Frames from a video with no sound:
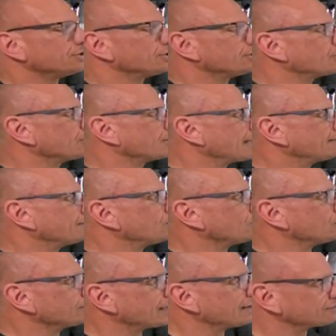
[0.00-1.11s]
You don't want to have
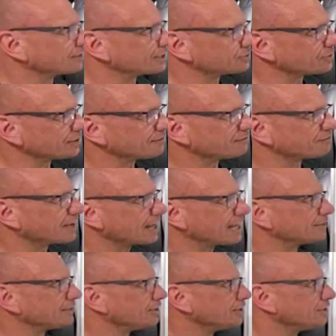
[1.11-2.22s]
all that saturated
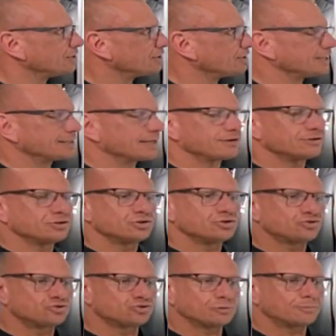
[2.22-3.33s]
fat. You don't need that
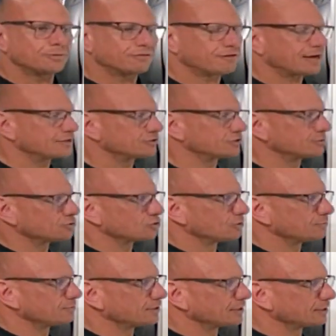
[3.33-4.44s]
super fast
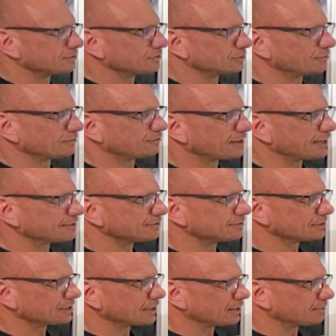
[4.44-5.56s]

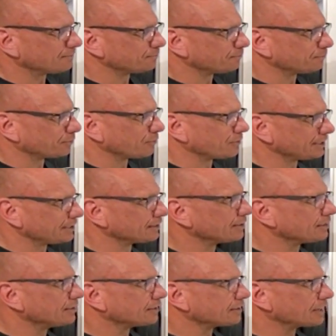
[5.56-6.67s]
burning
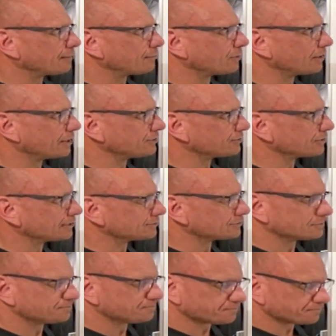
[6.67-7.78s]
carbohydrates.